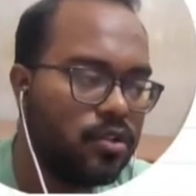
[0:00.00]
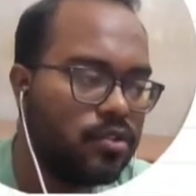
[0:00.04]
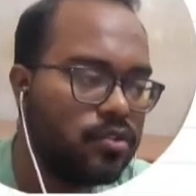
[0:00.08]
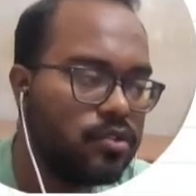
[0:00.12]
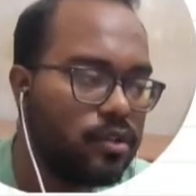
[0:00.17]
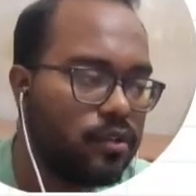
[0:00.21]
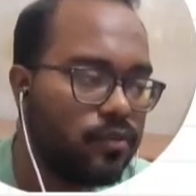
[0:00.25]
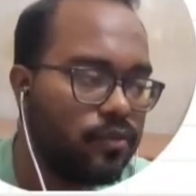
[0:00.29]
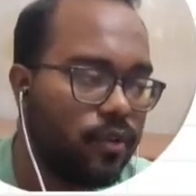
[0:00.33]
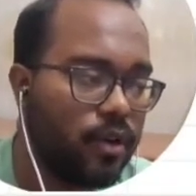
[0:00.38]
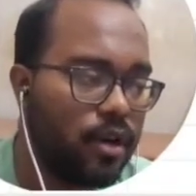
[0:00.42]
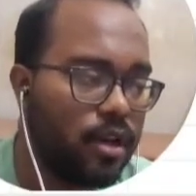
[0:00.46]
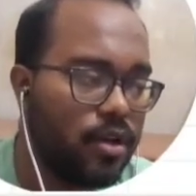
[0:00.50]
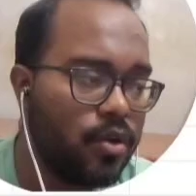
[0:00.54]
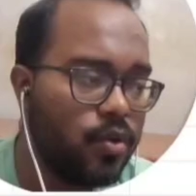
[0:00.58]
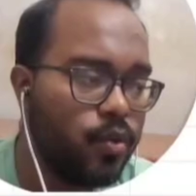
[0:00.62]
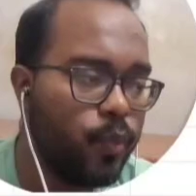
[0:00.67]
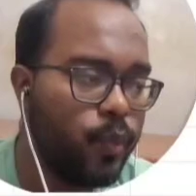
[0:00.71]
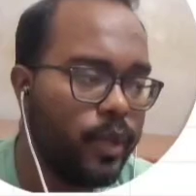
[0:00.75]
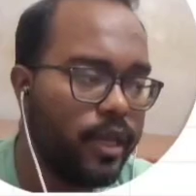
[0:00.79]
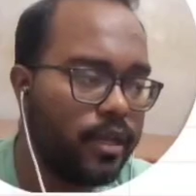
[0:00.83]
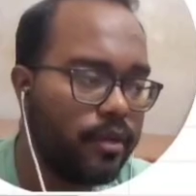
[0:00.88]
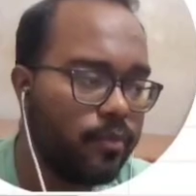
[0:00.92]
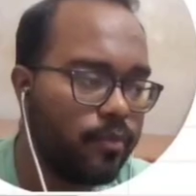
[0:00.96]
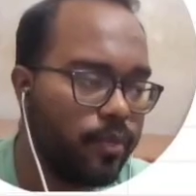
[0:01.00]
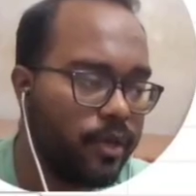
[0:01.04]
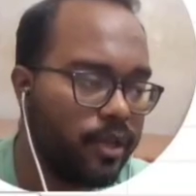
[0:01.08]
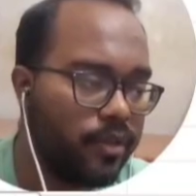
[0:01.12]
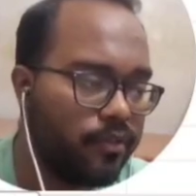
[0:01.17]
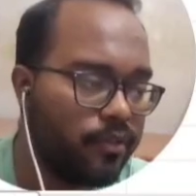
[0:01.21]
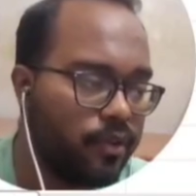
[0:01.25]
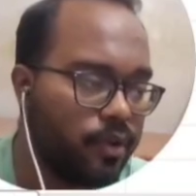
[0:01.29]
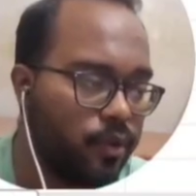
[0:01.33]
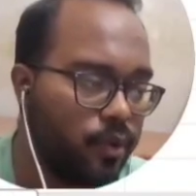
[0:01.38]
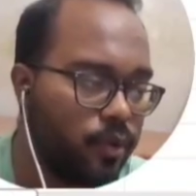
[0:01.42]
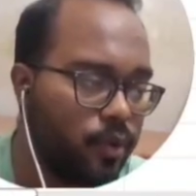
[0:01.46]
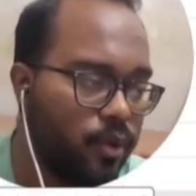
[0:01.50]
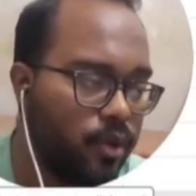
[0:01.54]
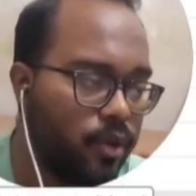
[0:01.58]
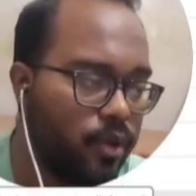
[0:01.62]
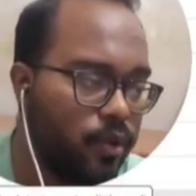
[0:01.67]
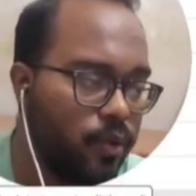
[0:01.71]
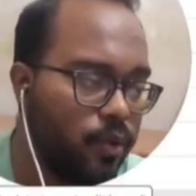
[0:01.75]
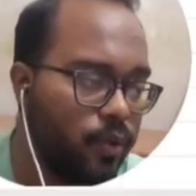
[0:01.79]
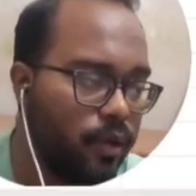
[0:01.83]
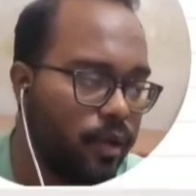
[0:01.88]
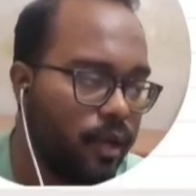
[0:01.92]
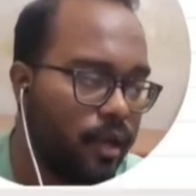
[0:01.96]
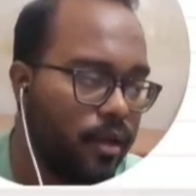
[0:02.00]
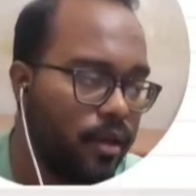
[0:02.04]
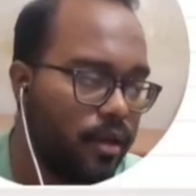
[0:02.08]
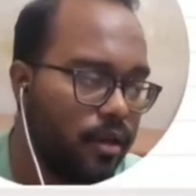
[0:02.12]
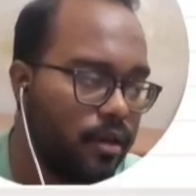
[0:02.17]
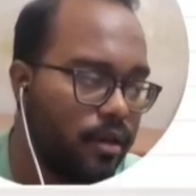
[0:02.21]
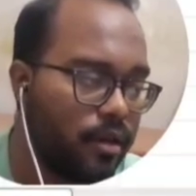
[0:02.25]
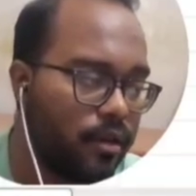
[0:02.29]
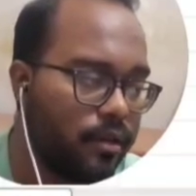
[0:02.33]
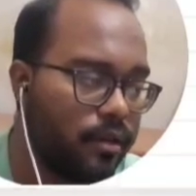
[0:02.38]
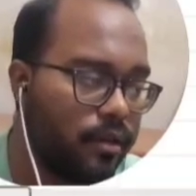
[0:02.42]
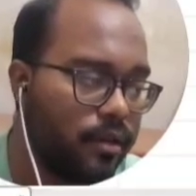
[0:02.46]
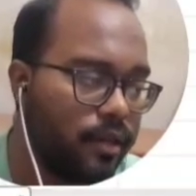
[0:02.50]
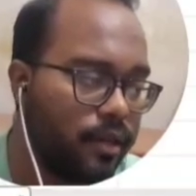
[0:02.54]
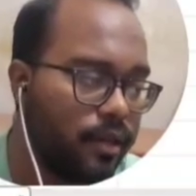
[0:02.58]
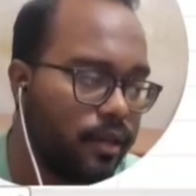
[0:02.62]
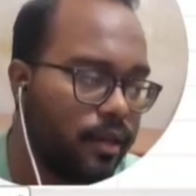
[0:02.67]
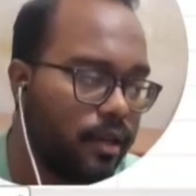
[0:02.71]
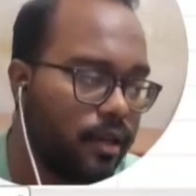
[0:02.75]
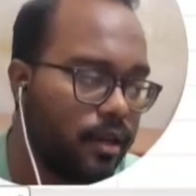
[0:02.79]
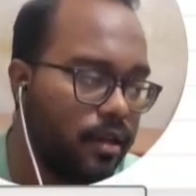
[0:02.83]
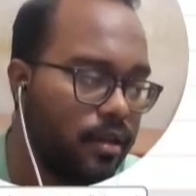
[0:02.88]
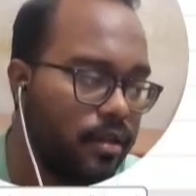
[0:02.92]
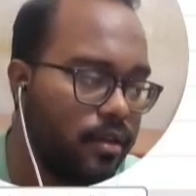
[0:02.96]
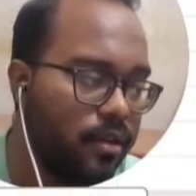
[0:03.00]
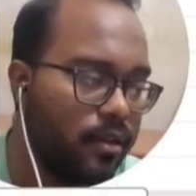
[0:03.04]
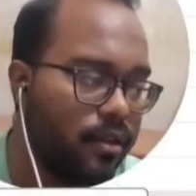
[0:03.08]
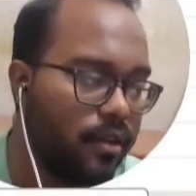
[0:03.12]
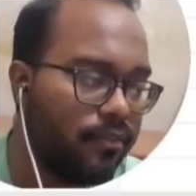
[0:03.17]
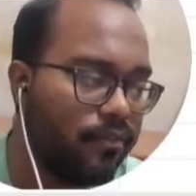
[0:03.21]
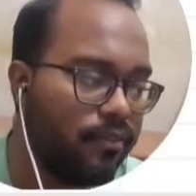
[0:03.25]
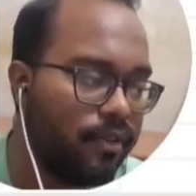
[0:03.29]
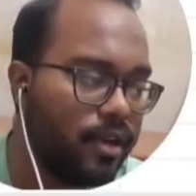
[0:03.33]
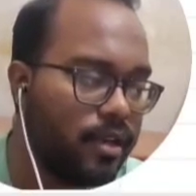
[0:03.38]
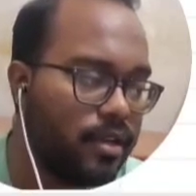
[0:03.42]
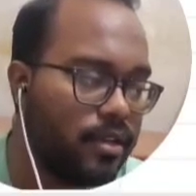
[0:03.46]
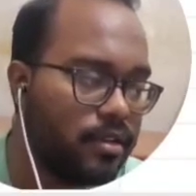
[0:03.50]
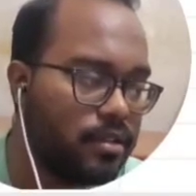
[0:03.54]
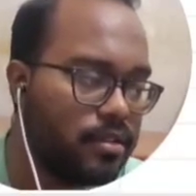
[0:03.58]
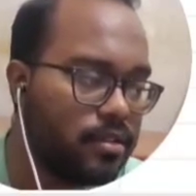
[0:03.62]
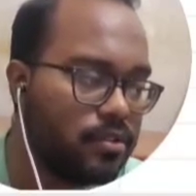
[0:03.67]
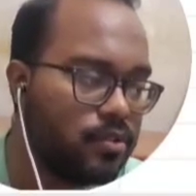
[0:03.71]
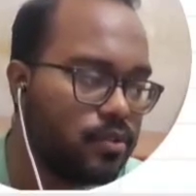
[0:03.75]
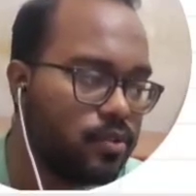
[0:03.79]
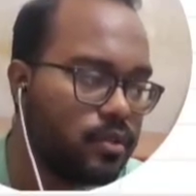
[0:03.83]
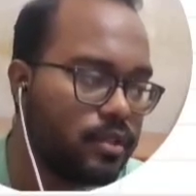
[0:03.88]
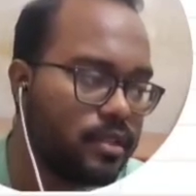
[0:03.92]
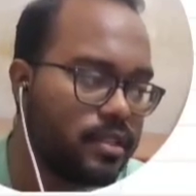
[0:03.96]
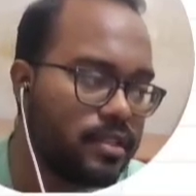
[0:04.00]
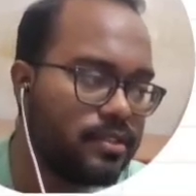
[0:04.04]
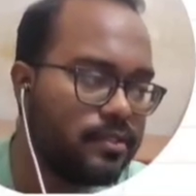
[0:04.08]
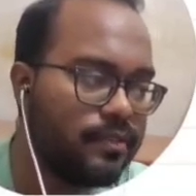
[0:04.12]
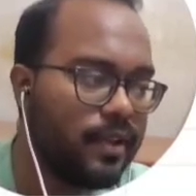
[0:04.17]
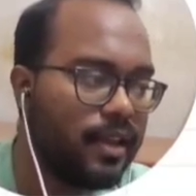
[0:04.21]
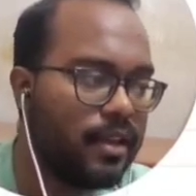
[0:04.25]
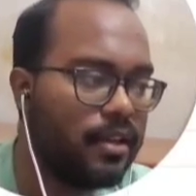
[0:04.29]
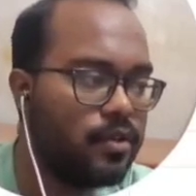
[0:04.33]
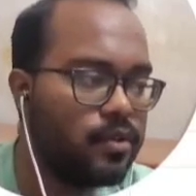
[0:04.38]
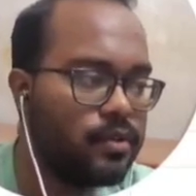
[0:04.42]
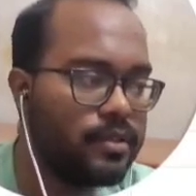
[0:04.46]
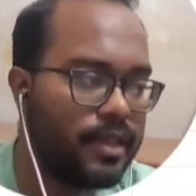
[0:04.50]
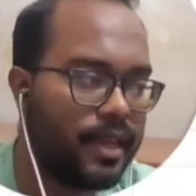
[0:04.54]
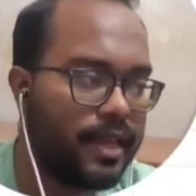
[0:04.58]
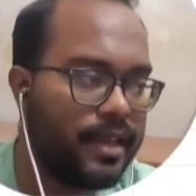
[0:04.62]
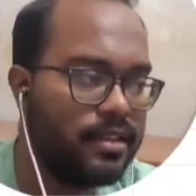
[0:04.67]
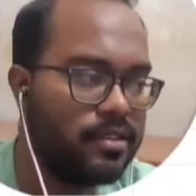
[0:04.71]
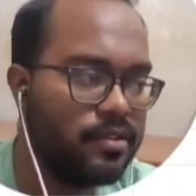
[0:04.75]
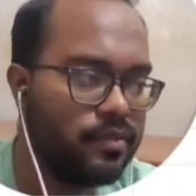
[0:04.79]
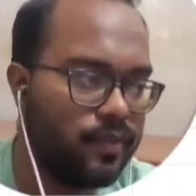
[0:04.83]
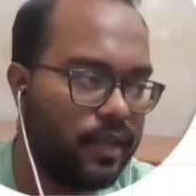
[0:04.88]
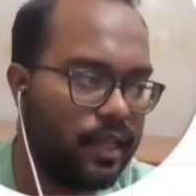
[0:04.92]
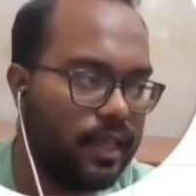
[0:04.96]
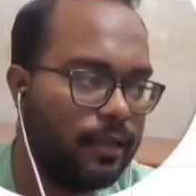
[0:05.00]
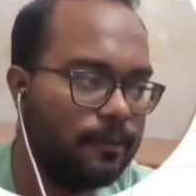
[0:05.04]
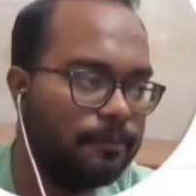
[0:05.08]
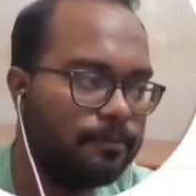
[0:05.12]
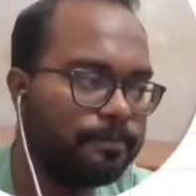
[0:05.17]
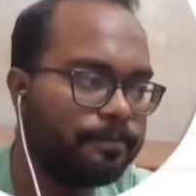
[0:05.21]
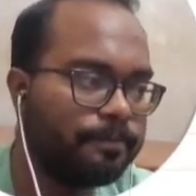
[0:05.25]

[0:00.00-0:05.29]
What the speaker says: So for a quick preview, you can take a reference to these values as well.